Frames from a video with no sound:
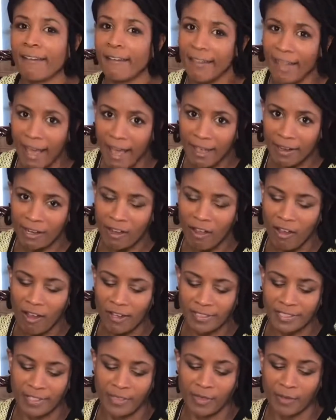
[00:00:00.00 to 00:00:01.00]
got
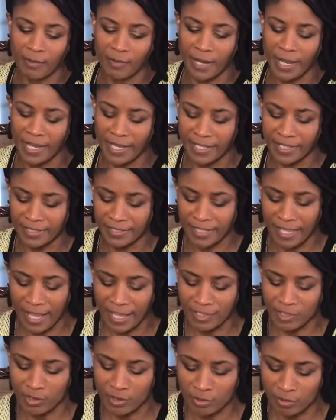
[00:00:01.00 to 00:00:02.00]
caught in the rain,
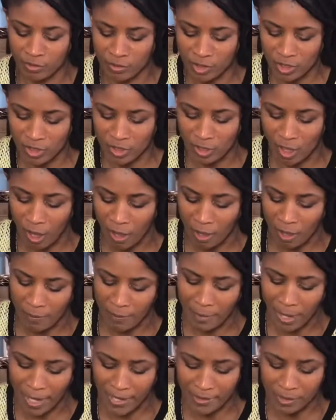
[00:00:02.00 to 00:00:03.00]
as you just saw
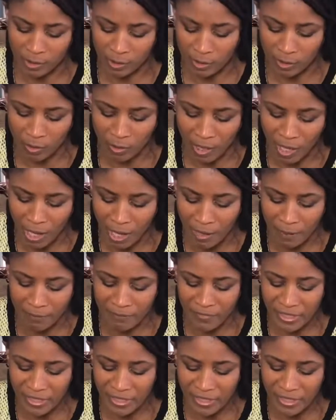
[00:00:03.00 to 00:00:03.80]
my little um,